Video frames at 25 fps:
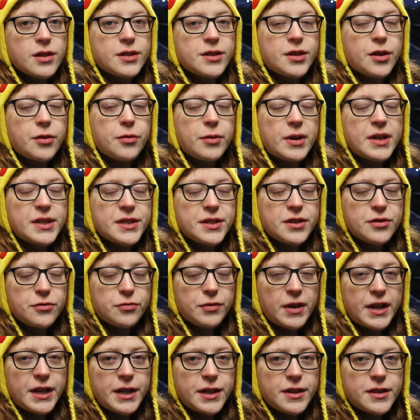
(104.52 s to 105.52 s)
So as
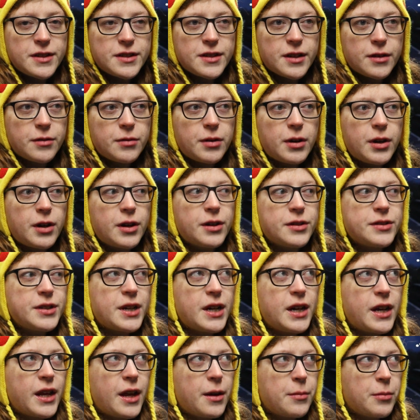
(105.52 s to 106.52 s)
it's raining so
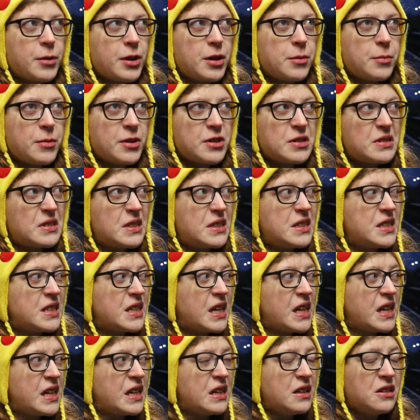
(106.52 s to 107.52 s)
hard, I am going to mostly
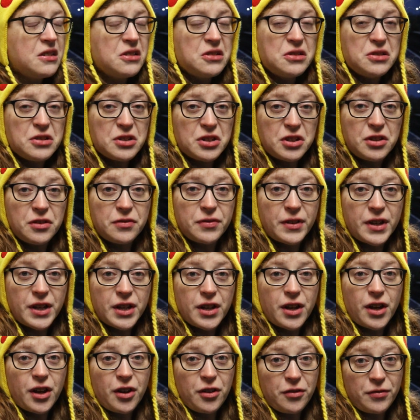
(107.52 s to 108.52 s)
stay
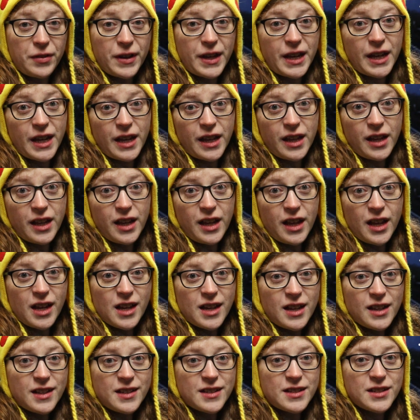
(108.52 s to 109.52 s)
undercover over here.
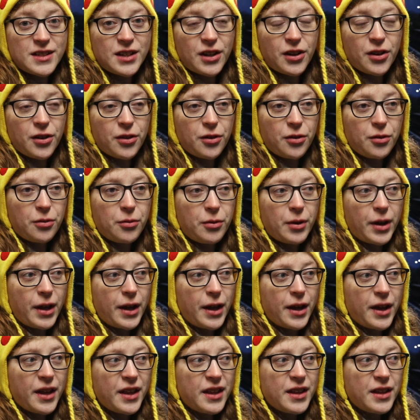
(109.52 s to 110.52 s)

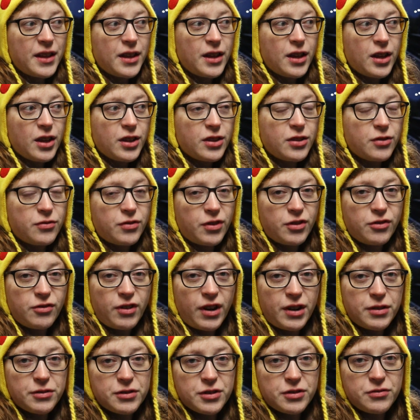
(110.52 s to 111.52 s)
So the run
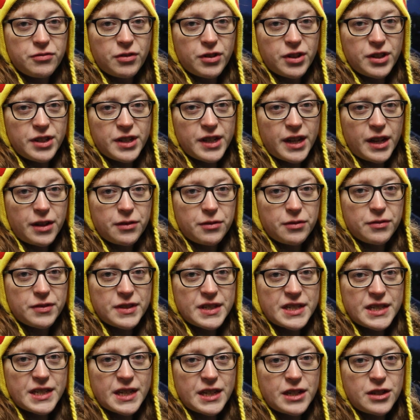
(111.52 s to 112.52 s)
round and run down
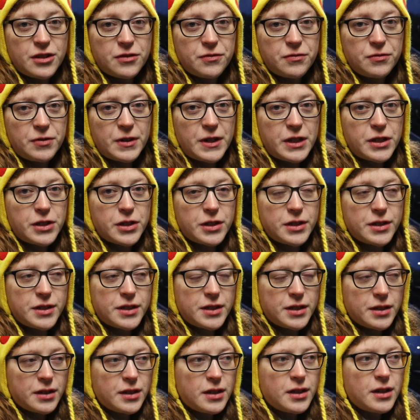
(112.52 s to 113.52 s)
of the station
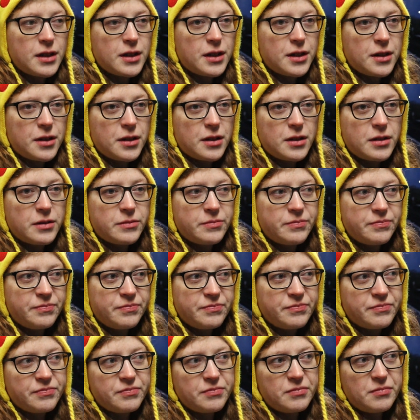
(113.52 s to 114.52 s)
features
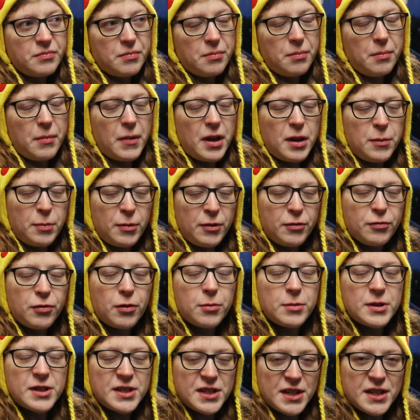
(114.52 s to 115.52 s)
maybe
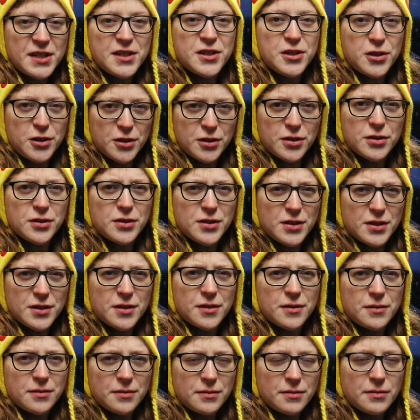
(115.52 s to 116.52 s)
from a
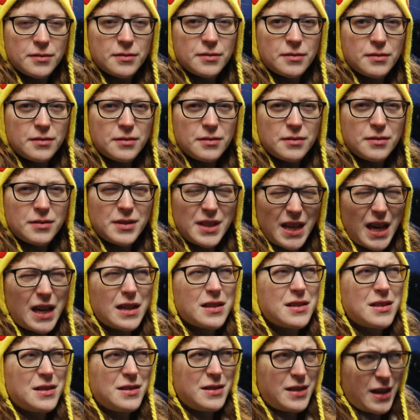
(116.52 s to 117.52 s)
distance.
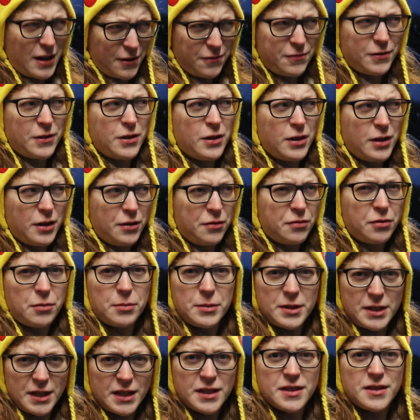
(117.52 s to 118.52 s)
Yes, definitely
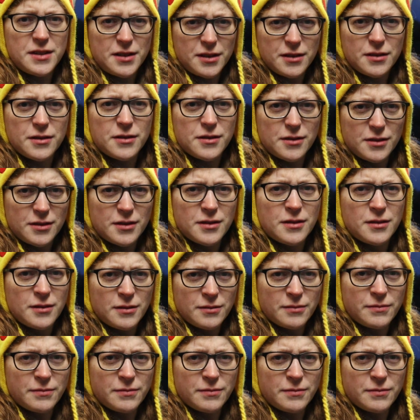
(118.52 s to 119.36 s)
from a distance.